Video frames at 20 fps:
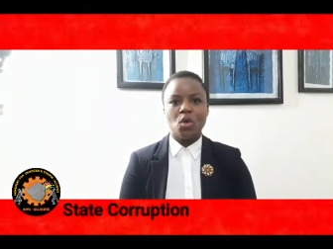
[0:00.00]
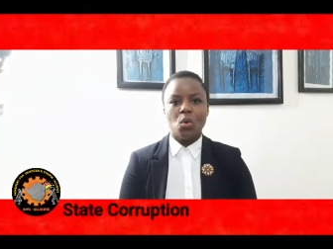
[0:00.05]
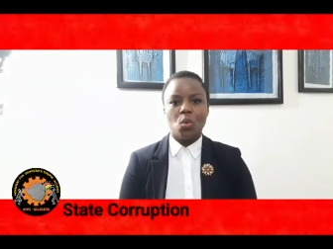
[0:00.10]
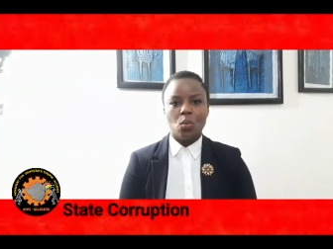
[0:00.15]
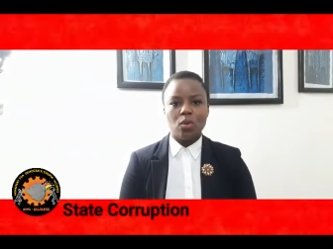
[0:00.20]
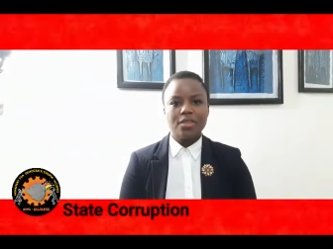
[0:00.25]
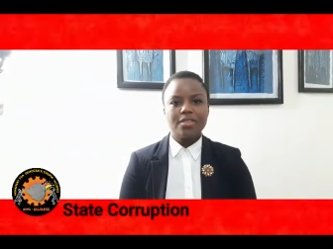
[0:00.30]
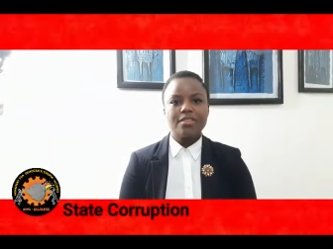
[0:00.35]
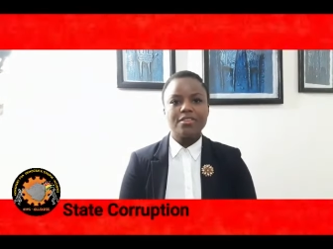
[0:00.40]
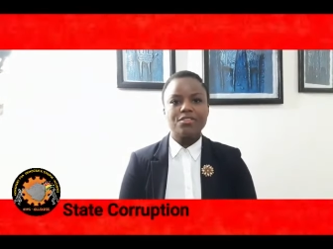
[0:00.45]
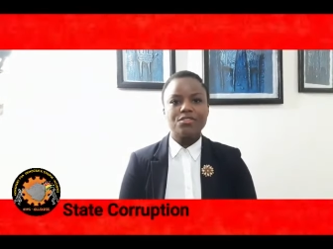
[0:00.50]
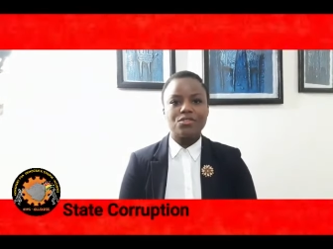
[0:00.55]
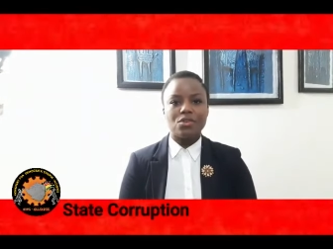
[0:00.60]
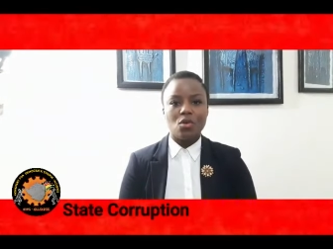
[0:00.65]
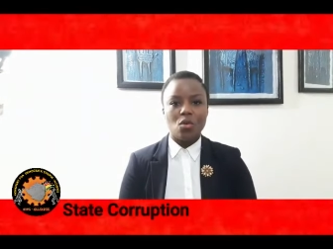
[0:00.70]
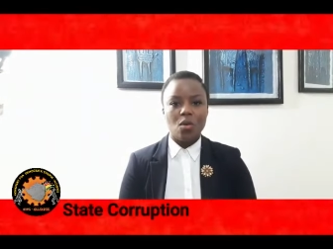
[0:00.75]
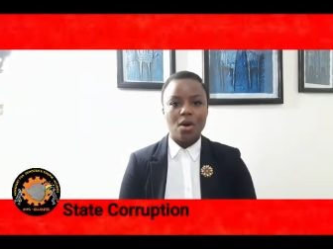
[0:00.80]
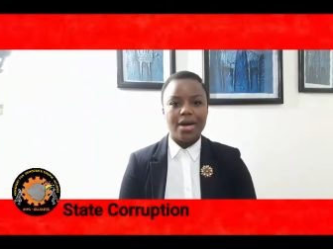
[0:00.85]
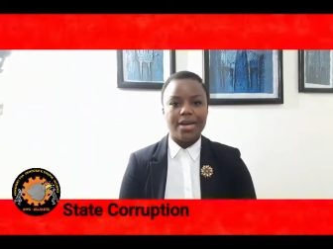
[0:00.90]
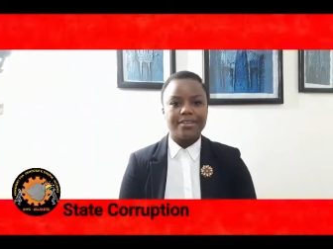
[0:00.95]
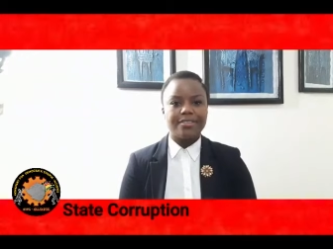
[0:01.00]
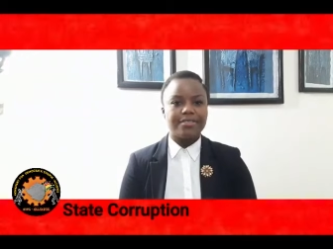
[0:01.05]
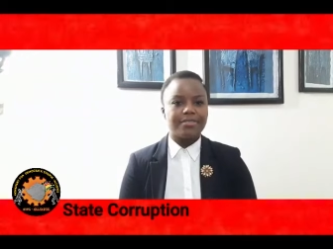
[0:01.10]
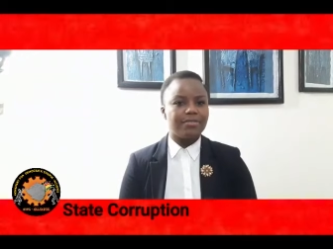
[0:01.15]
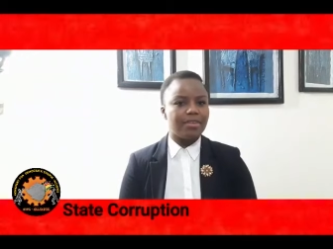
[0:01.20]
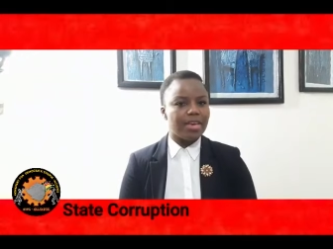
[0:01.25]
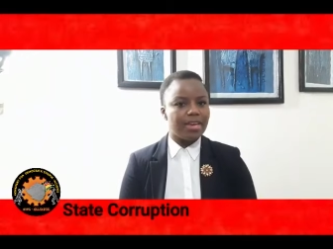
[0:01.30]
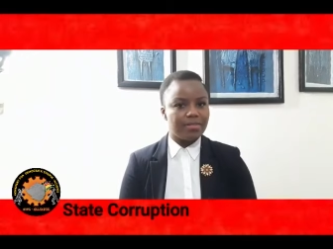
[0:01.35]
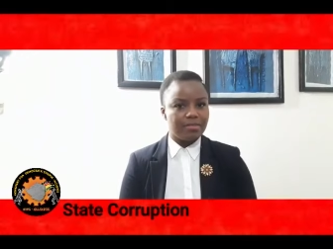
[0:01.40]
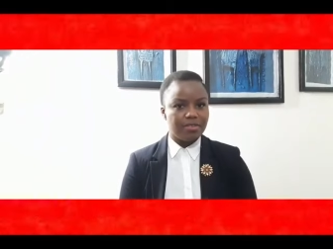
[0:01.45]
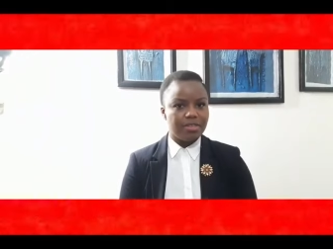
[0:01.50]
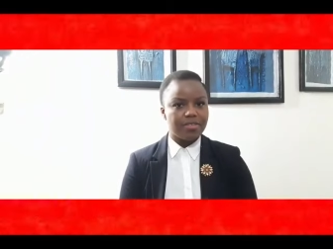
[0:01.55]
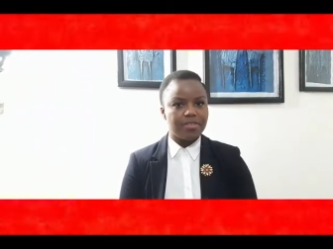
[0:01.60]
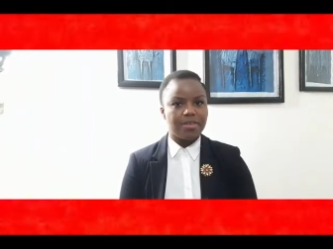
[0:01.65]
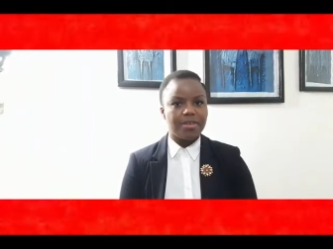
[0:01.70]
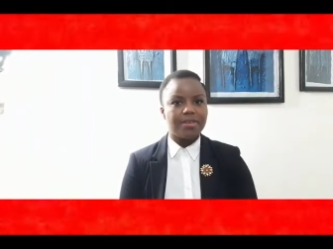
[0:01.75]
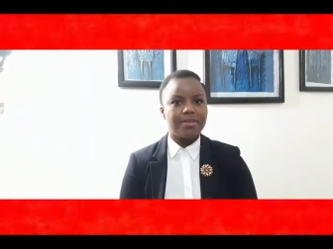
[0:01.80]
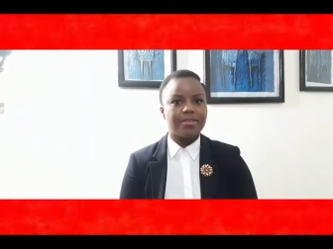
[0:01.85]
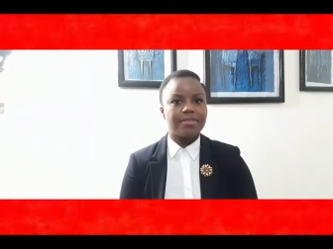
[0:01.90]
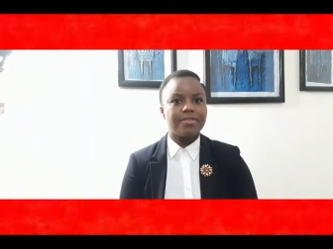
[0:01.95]
What this requires of every
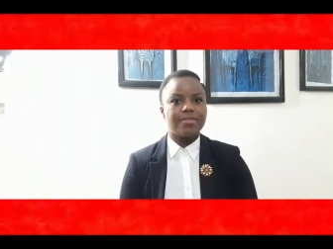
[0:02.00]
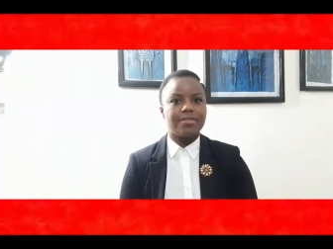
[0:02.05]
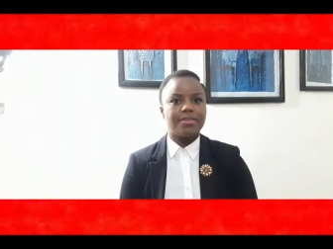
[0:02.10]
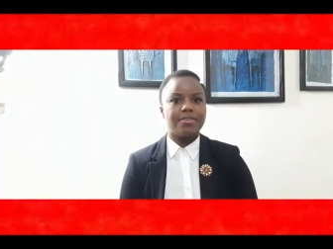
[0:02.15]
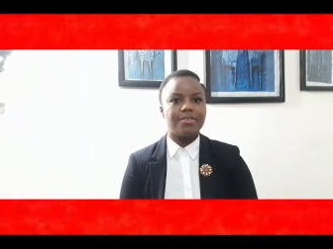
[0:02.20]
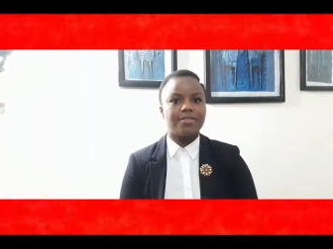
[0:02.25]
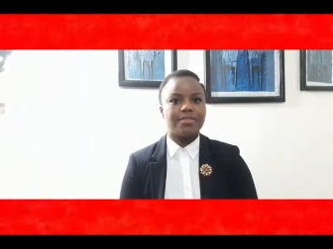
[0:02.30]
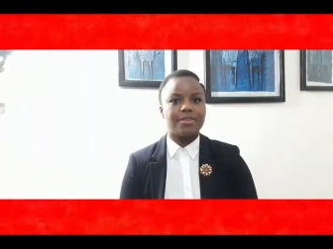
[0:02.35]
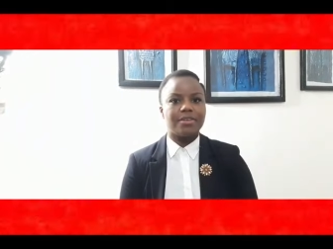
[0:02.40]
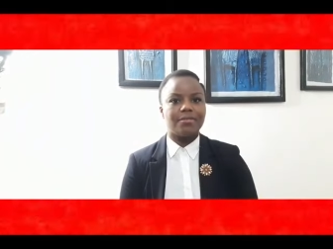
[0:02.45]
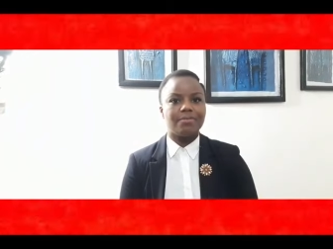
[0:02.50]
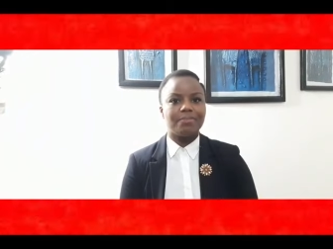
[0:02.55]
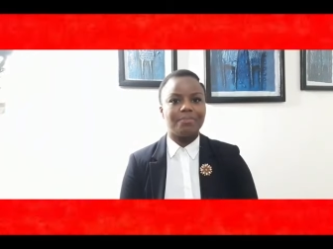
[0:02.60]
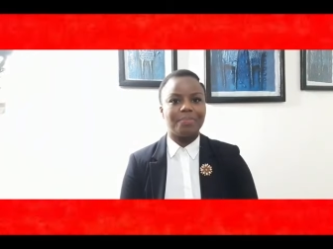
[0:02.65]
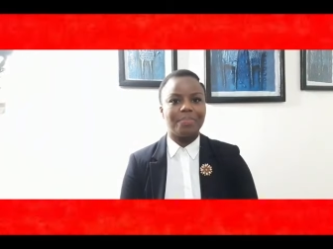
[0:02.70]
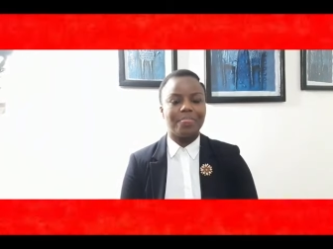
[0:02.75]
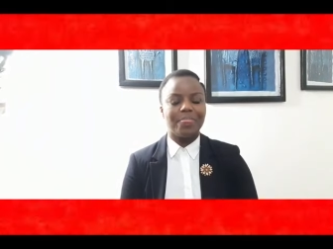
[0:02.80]
single citizen